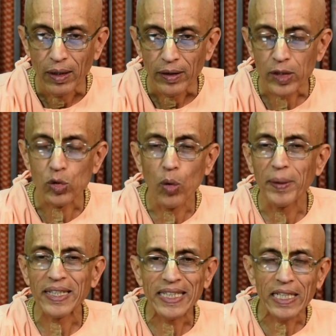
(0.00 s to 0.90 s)
there is
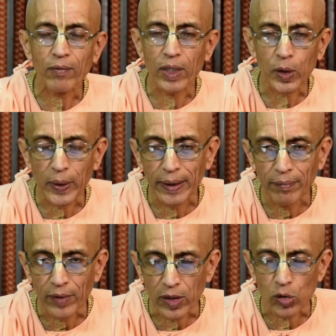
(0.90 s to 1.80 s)
nobody equal to Him,
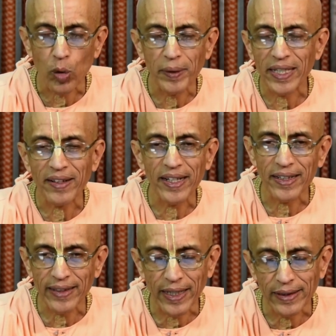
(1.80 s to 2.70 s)
there is nobody greater
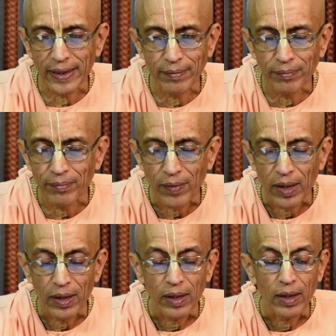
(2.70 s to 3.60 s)
than Him.
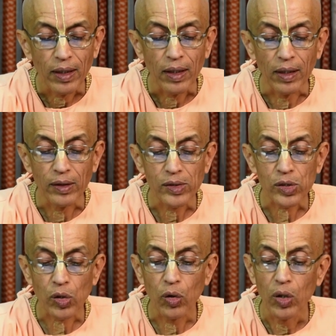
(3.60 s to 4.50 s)
Uh,
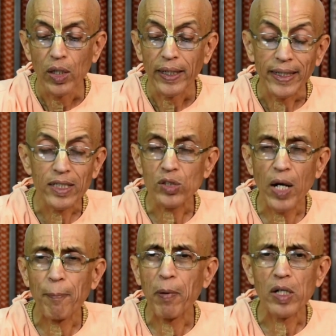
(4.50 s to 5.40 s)
so, it is
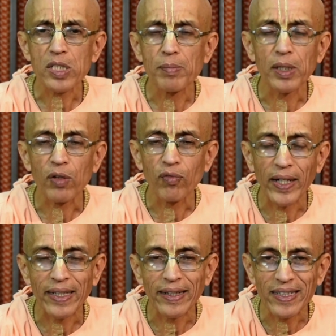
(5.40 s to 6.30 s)
not possible to
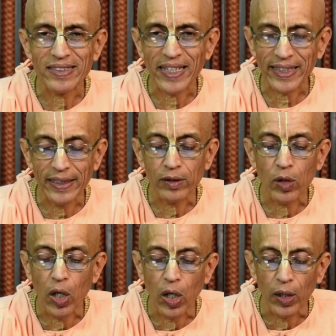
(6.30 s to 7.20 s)
find a second
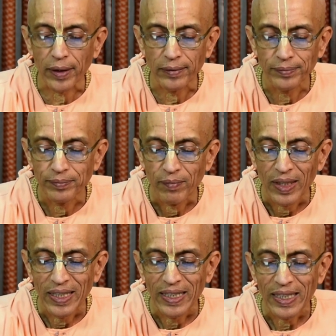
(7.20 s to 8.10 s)
God.
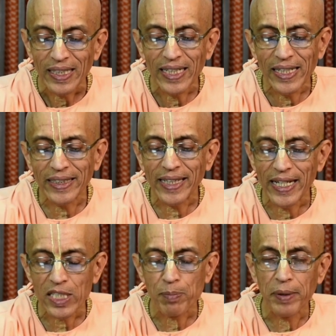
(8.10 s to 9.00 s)
In any
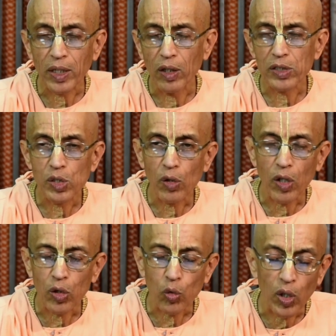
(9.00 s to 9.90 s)
case, because you are
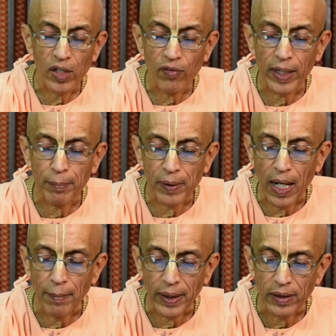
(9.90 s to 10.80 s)
all qualified
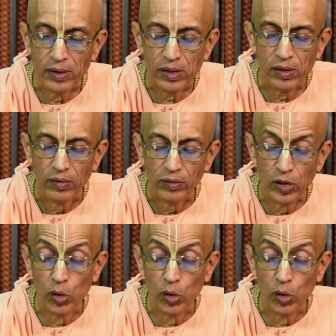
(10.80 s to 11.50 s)
Brahmanas, the